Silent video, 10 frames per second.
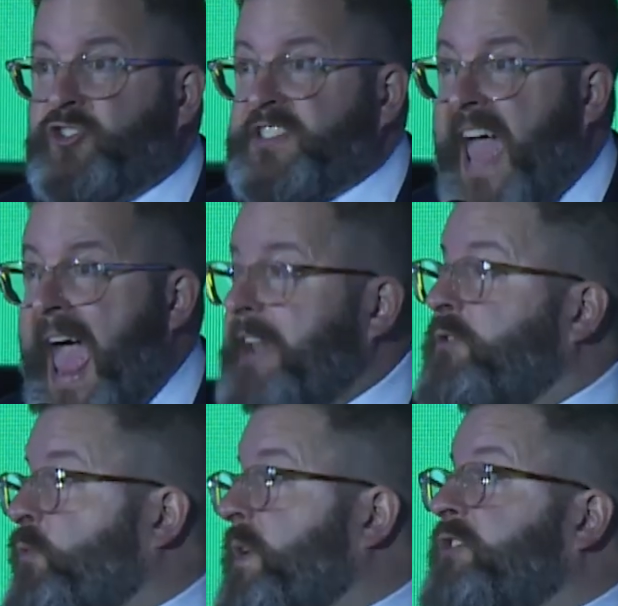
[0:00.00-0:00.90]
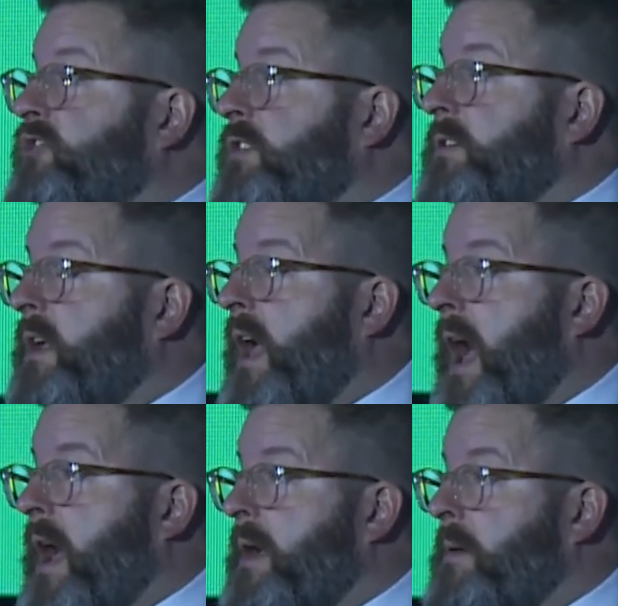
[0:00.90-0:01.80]
just hadn't reached
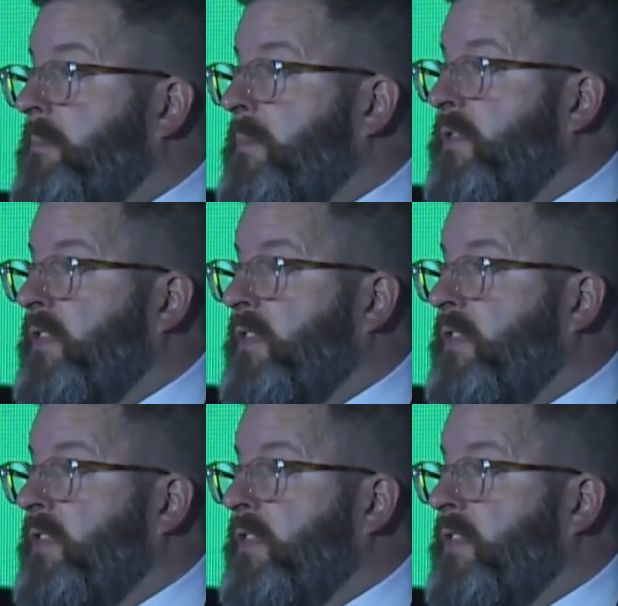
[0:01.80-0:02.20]
um,